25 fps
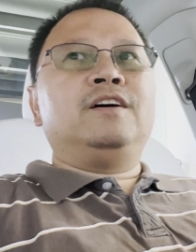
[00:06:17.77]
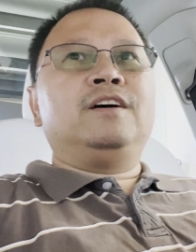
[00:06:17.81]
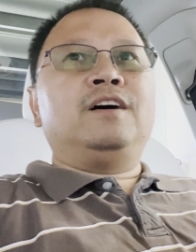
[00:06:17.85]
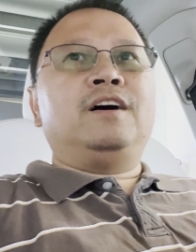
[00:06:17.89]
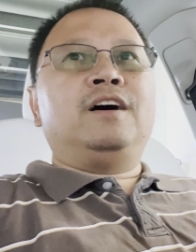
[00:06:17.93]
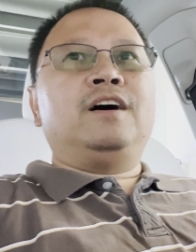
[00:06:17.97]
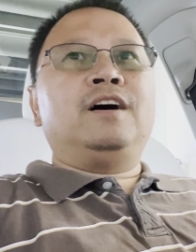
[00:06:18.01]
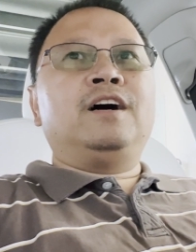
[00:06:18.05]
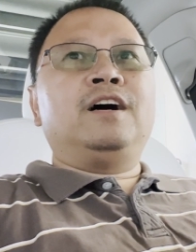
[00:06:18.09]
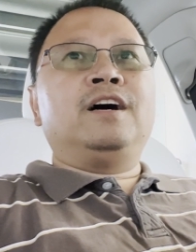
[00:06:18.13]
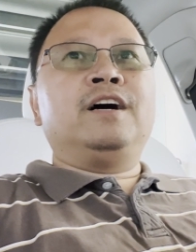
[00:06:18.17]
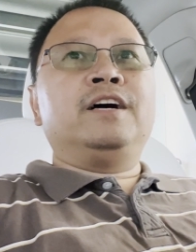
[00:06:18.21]

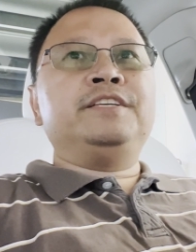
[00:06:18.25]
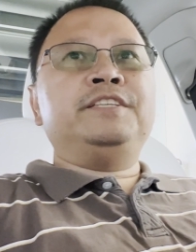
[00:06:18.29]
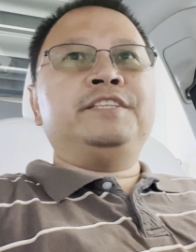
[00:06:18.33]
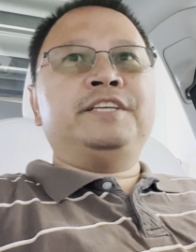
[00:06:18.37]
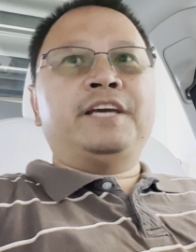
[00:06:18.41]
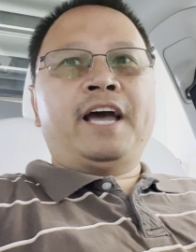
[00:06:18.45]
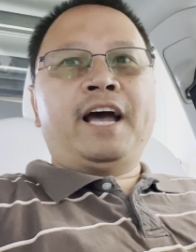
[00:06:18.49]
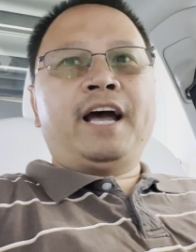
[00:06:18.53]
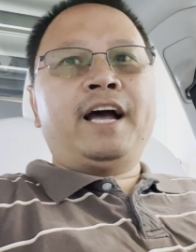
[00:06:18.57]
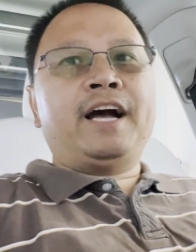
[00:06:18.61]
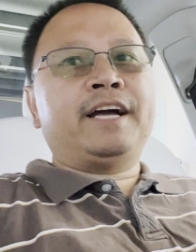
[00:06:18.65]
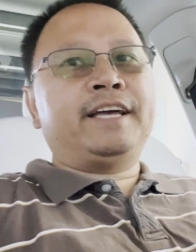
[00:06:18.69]

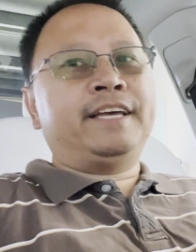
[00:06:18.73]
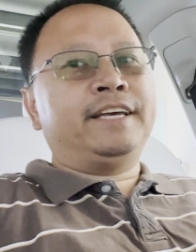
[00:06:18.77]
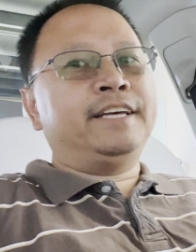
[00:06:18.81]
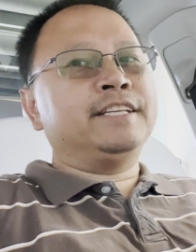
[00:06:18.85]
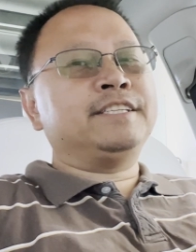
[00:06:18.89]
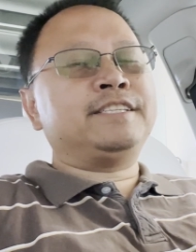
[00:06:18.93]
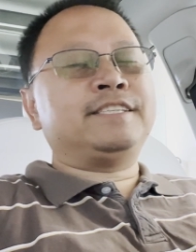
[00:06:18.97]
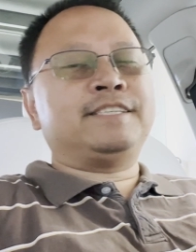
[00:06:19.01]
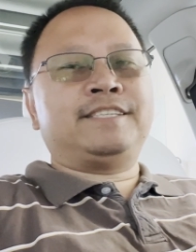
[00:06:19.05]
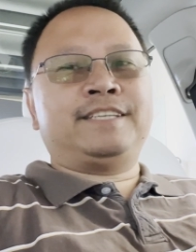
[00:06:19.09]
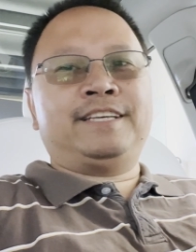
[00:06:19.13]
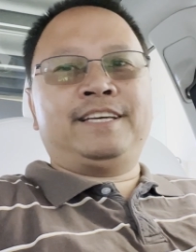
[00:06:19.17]

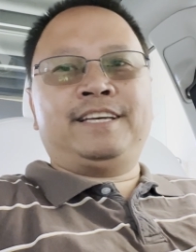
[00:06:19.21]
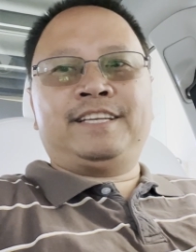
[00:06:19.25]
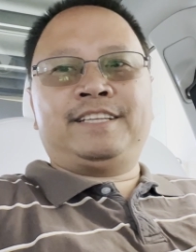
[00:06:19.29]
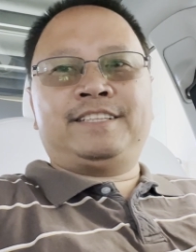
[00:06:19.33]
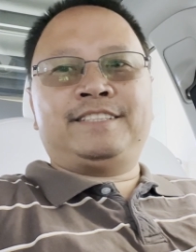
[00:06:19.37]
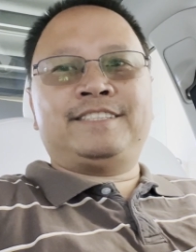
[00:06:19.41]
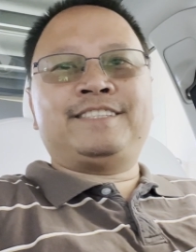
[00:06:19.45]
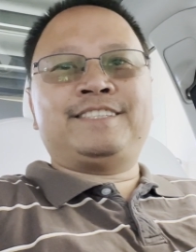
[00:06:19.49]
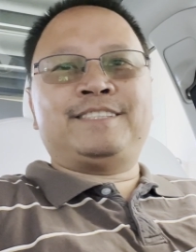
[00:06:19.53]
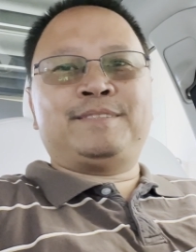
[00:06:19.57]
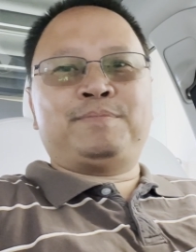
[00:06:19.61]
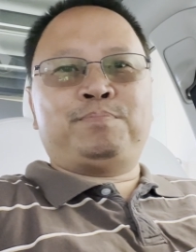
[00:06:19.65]

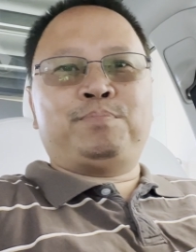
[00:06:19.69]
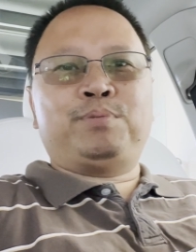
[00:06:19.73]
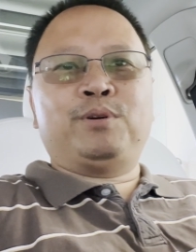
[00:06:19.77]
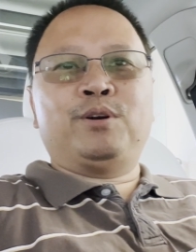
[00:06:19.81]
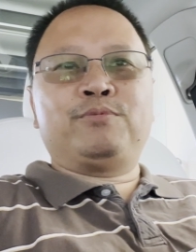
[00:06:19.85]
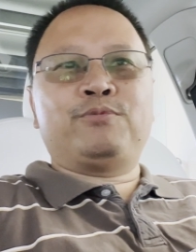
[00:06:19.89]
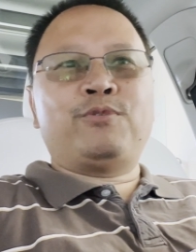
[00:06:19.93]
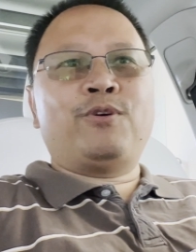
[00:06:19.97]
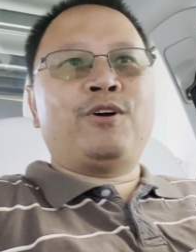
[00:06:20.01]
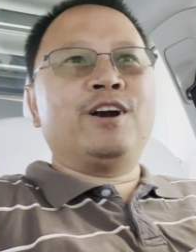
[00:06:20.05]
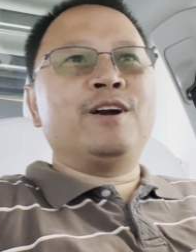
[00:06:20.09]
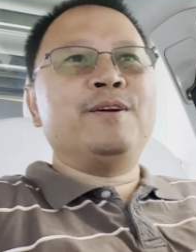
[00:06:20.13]
it's
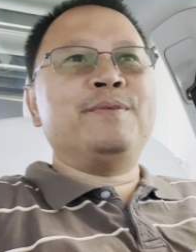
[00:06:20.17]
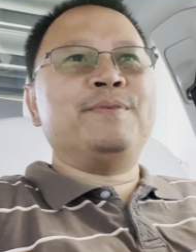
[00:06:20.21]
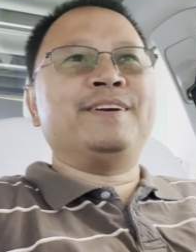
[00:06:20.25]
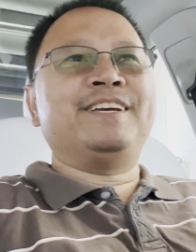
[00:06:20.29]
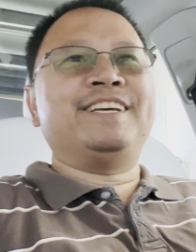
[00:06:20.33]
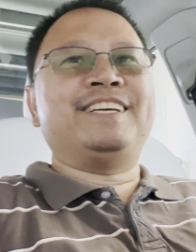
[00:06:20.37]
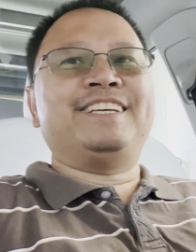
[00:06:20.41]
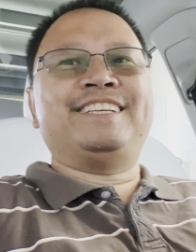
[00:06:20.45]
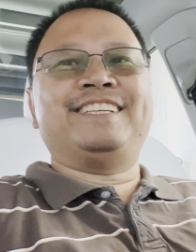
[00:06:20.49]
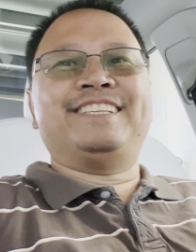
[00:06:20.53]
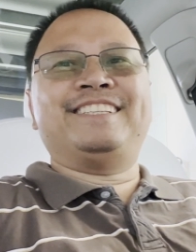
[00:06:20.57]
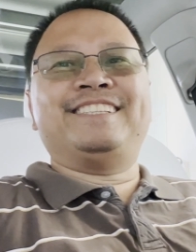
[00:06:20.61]

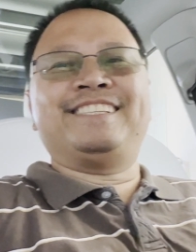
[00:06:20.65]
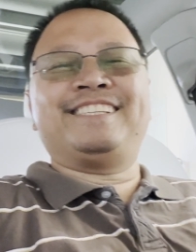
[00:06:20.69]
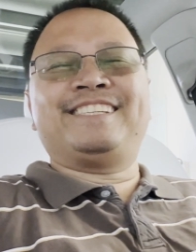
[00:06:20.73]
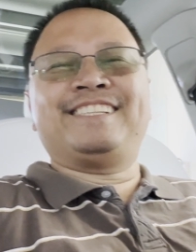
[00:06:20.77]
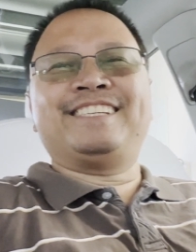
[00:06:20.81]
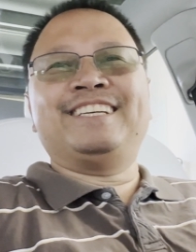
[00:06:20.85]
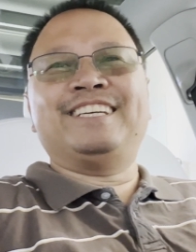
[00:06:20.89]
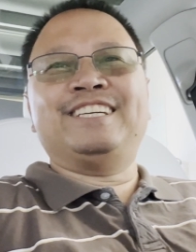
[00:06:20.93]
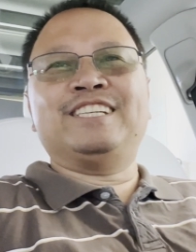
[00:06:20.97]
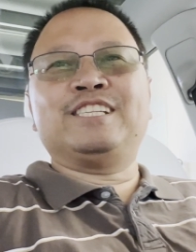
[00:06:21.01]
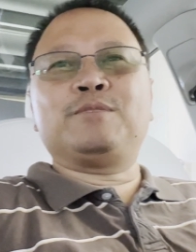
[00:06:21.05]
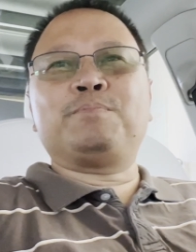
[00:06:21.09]

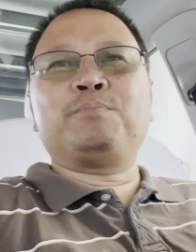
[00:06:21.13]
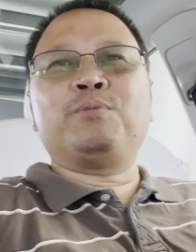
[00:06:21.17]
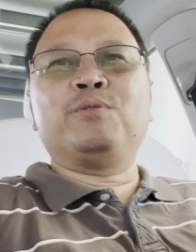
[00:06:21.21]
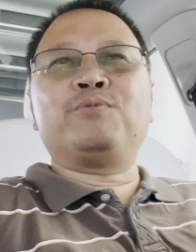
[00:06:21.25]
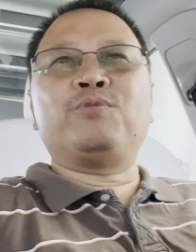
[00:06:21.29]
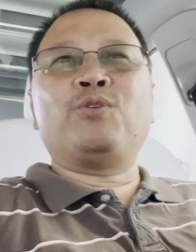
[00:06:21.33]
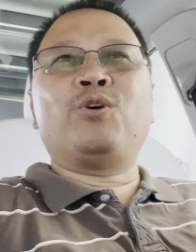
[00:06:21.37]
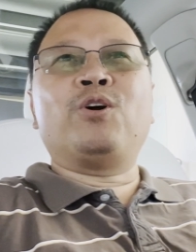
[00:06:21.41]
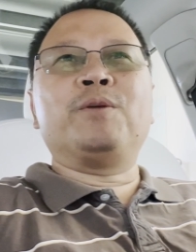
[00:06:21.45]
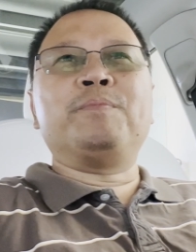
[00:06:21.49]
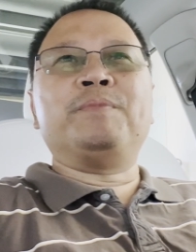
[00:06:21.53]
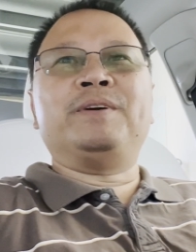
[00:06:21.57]
performance. It's
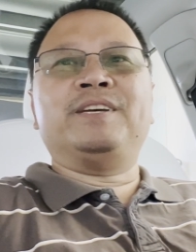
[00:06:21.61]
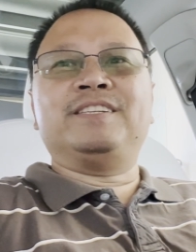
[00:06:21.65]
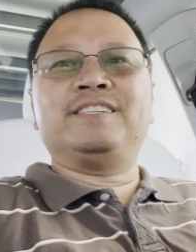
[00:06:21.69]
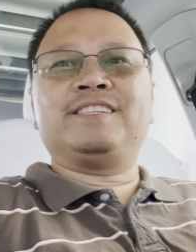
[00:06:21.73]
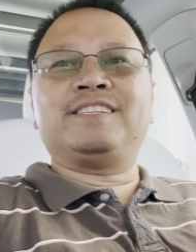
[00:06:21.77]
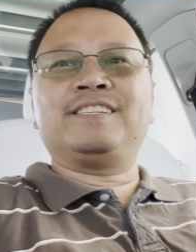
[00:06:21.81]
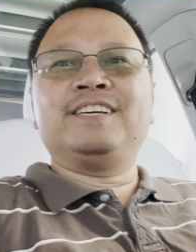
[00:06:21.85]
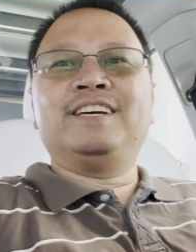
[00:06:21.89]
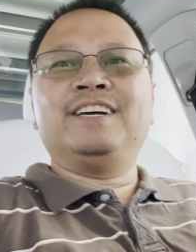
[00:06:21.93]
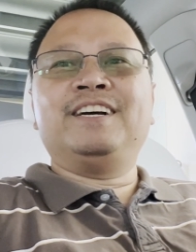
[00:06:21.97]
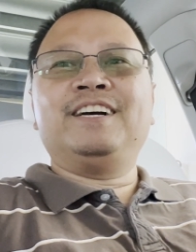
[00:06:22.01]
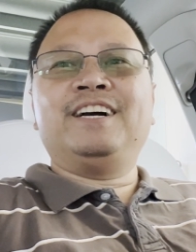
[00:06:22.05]

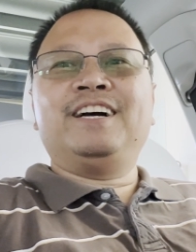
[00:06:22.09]
performance.